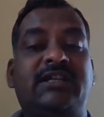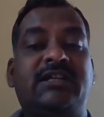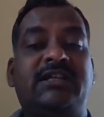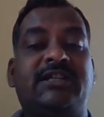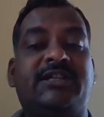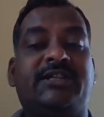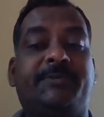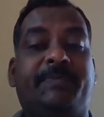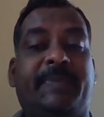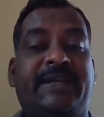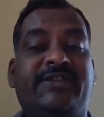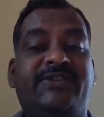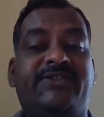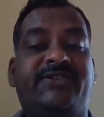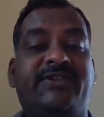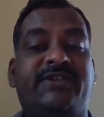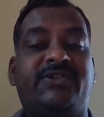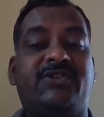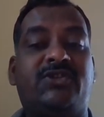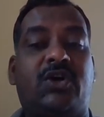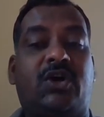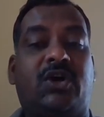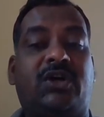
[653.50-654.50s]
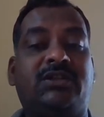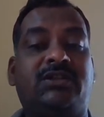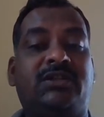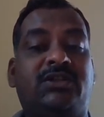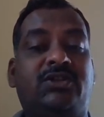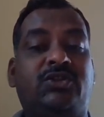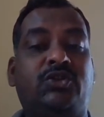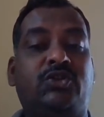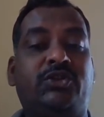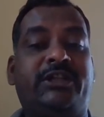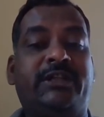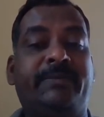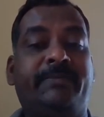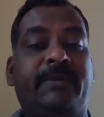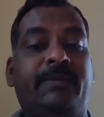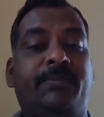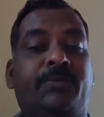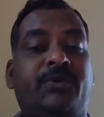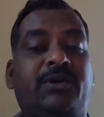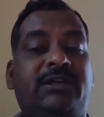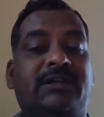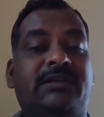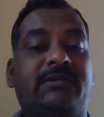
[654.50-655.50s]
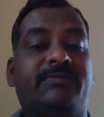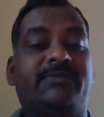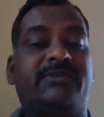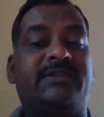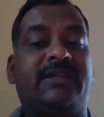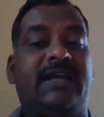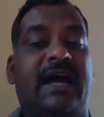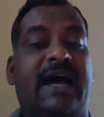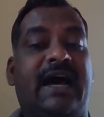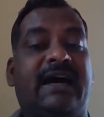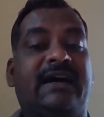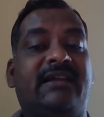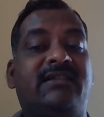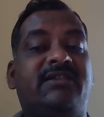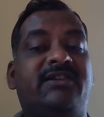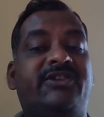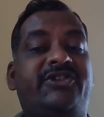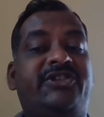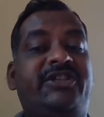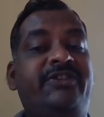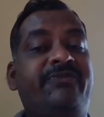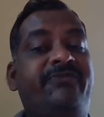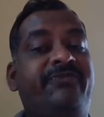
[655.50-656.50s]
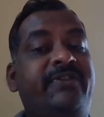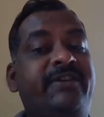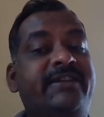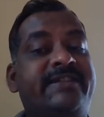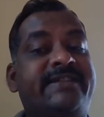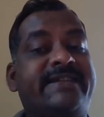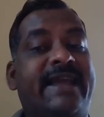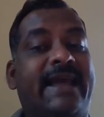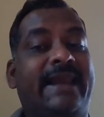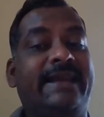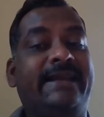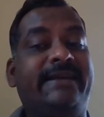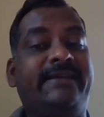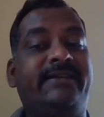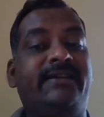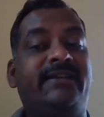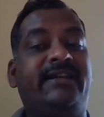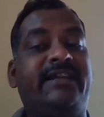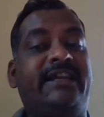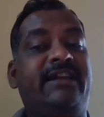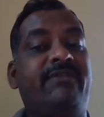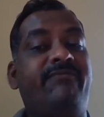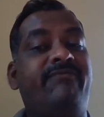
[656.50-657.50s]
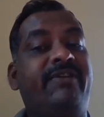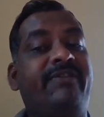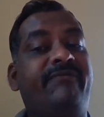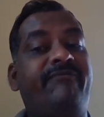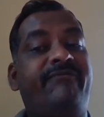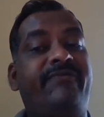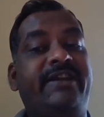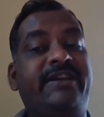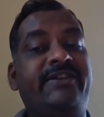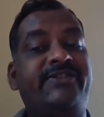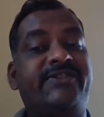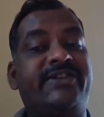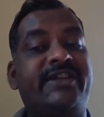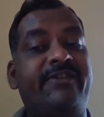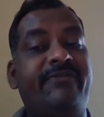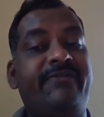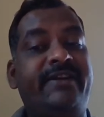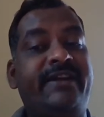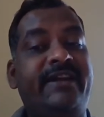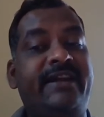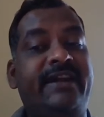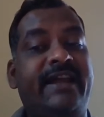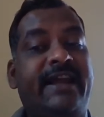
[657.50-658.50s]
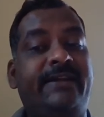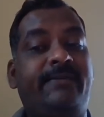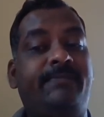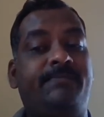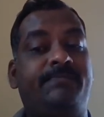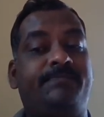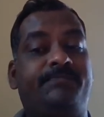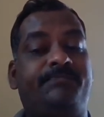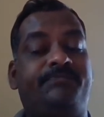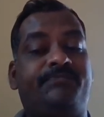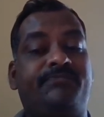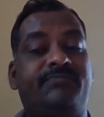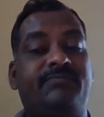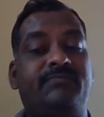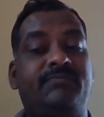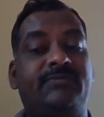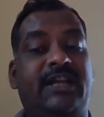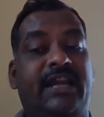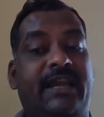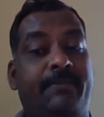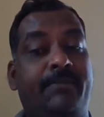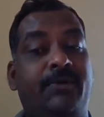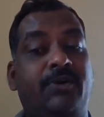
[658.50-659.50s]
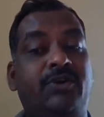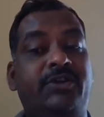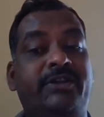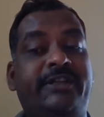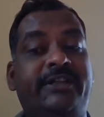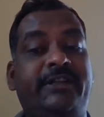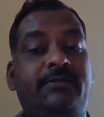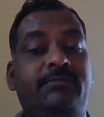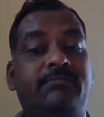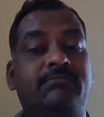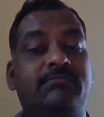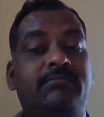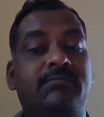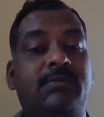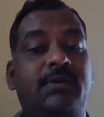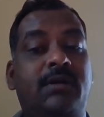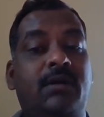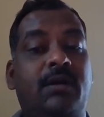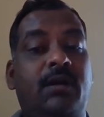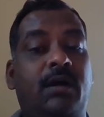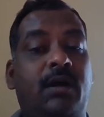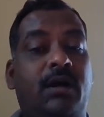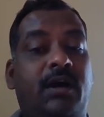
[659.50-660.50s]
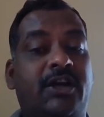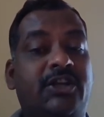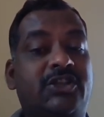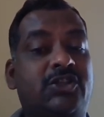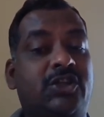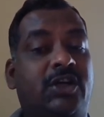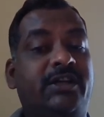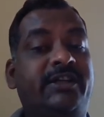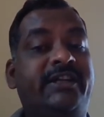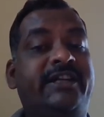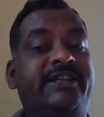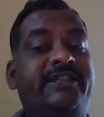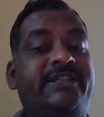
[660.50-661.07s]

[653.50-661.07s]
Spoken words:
Spenser's other notable poems are The Shepherd's Calendar in 1579, Amorti, a sonnet